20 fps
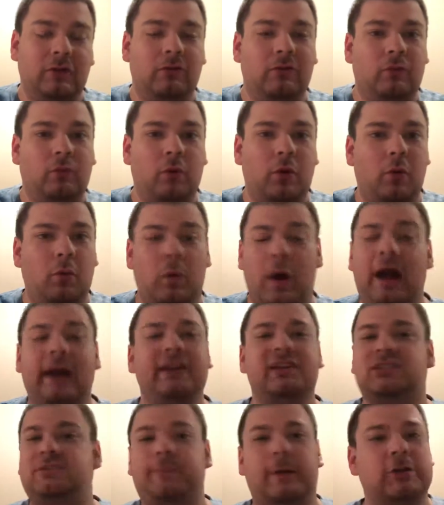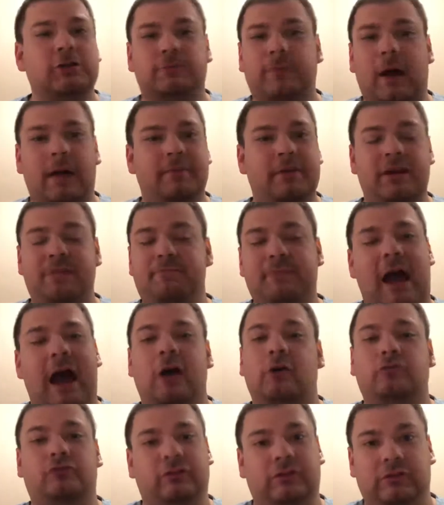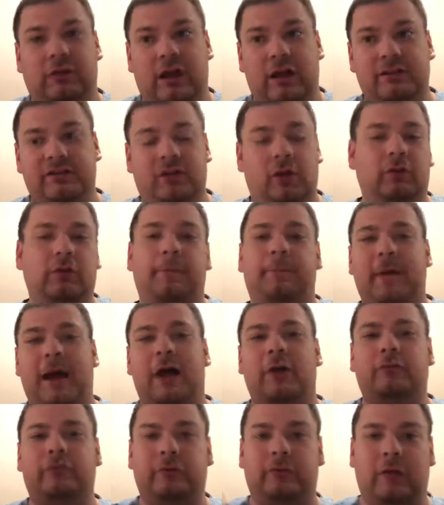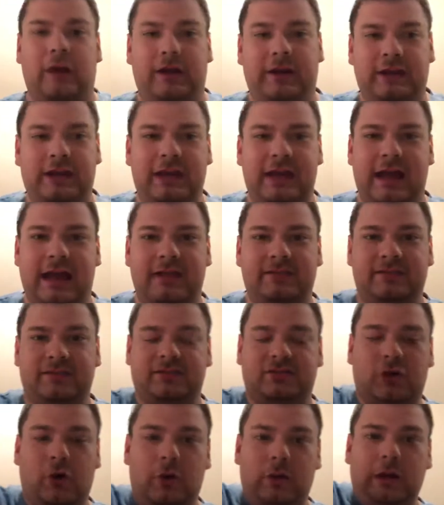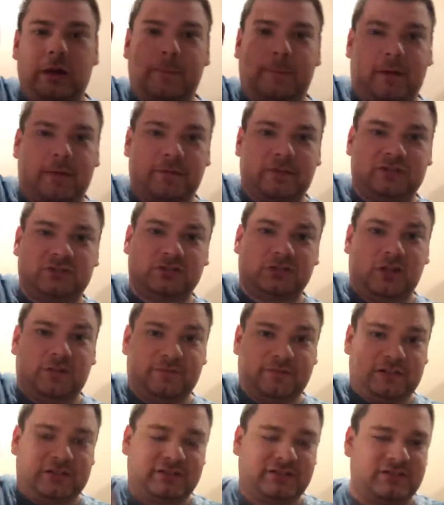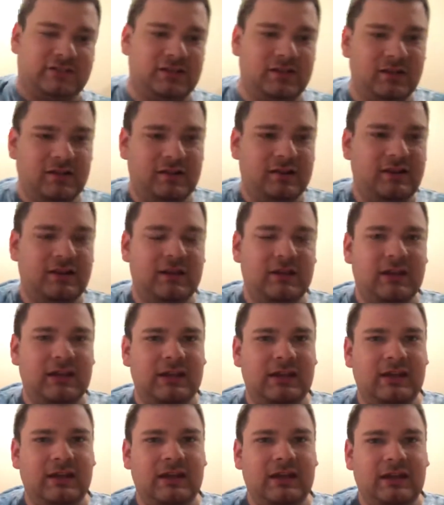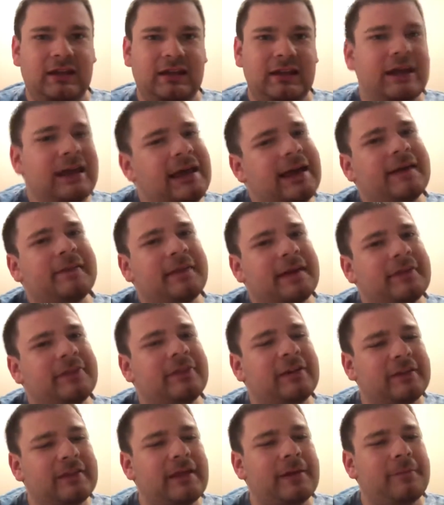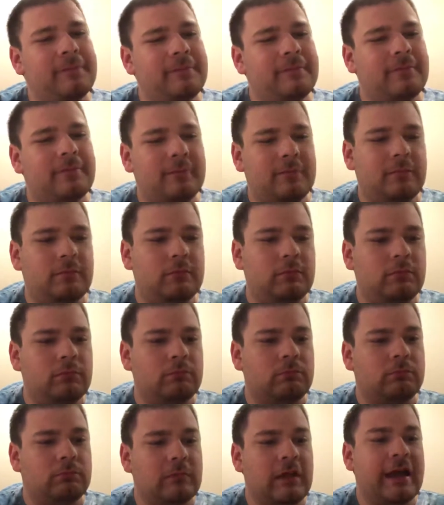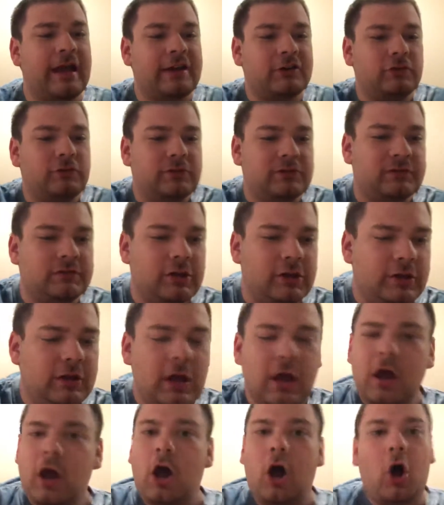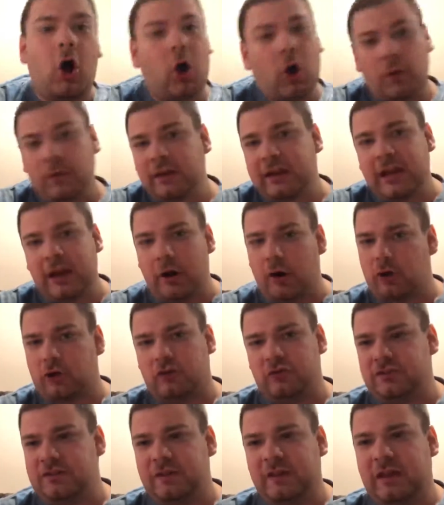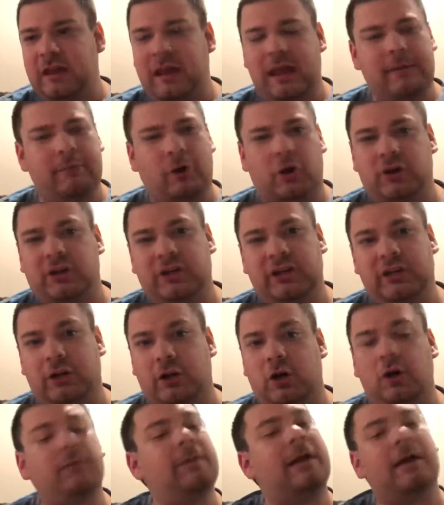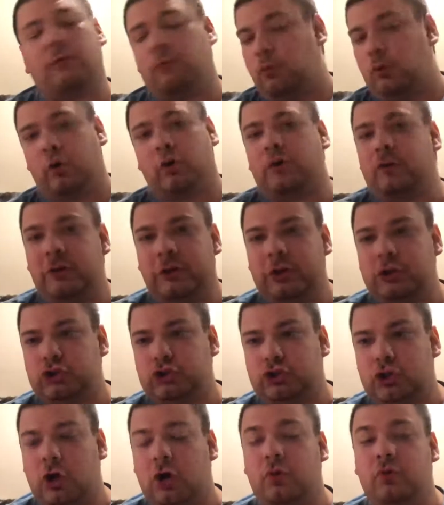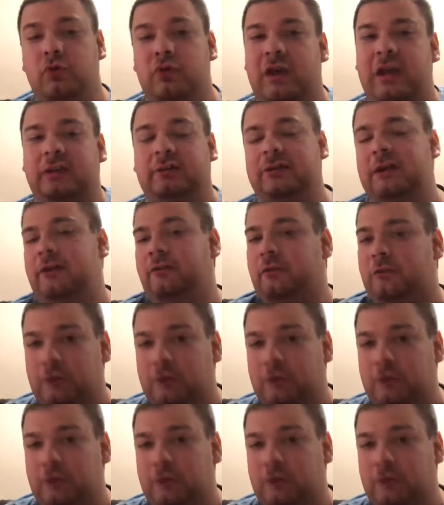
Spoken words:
Why does SpongeBob need boundary lines? The only boundary line he has is going up on the surface. Yeah, I think that actually was good. All the characters in the game are here that were in the show. You get Larry the